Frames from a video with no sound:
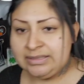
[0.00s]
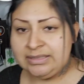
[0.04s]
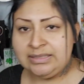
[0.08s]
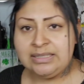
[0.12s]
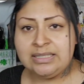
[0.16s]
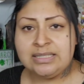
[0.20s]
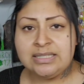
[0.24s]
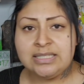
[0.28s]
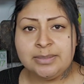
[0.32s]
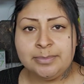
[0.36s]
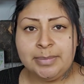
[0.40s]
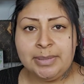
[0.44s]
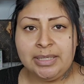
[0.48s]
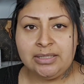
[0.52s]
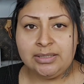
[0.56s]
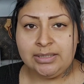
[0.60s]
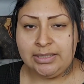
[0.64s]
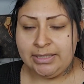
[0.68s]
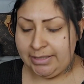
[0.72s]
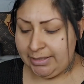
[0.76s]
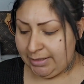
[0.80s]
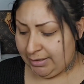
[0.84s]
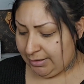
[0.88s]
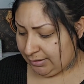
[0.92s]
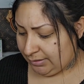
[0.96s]
I think that's about
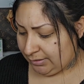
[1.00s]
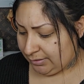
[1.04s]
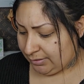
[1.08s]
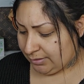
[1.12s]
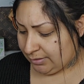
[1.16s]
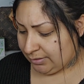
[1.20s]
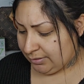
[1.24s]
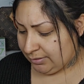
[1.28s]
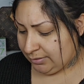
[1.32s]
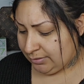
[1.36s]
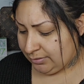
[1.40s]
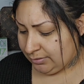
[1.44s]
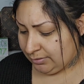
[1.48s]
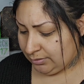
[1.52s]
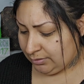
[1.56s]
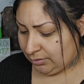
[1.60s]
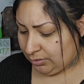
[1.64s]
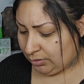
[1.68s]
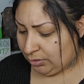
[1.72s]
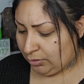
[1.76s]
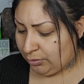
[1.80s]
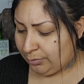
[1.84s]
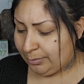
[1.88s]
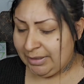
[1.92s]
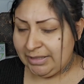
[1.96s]
it.
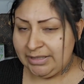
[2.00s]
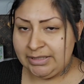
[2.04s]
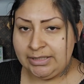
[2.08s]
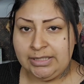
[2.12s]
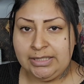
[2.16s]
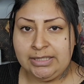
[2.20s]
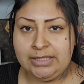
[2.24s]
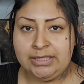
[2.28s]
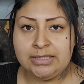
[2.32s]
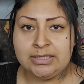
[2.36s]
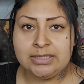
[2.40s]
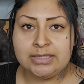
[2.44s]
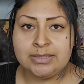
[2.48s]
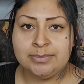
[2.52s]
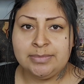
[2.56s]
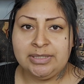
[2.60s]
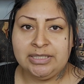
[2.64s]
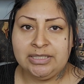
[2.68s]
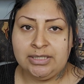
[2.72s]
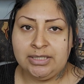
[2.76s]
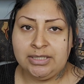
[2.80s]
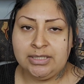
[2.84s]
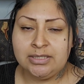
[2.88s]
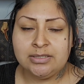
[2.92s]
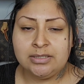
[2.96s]
Oh, my keys. My
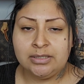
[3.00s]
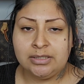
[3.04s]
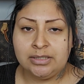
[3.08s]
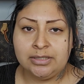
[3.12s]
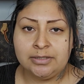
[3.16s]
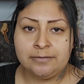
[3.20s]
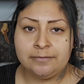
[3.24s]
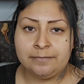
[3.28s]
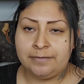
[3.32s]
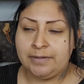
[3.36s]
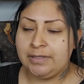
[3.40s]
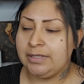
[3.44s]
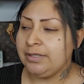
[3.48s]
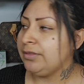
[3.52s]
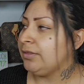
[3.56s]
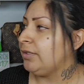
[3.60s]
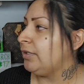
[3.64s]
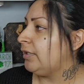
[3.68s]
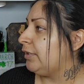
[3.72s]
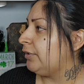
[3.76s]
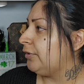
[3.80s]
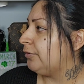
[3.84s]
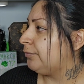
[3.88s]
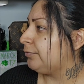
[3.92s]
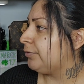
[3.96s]
keys are going to fit in
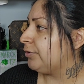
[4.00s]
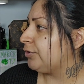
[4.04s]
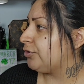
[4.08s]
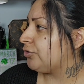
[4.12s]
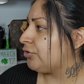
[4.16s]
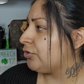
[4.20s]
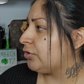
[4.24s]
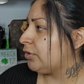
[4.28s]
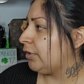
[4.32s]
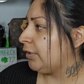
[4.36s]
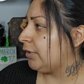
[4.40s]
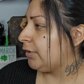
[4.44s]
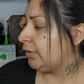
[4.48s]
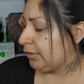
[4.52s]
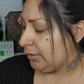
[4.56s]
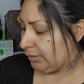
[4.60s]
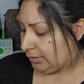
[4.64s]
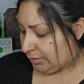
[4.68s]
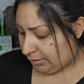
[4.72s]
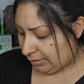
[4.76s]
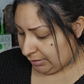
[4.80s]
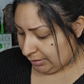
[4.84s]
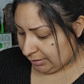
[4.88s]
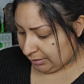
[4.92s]
there, I know for sure.